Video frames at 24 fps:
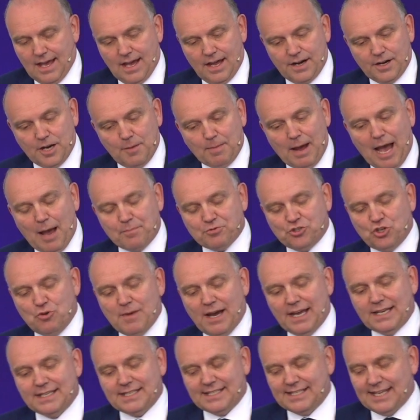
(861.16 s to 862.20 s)
Now perhaps you
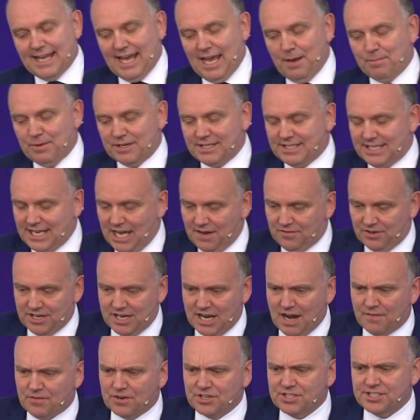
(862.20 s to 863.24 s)
might say, but David
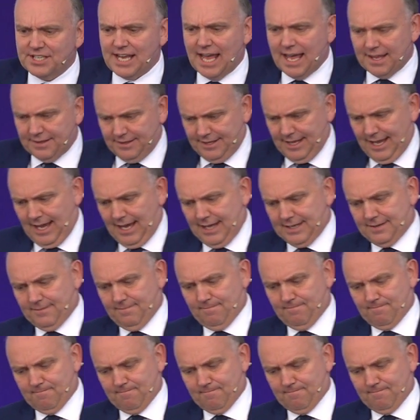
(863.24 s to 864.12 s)
never said that.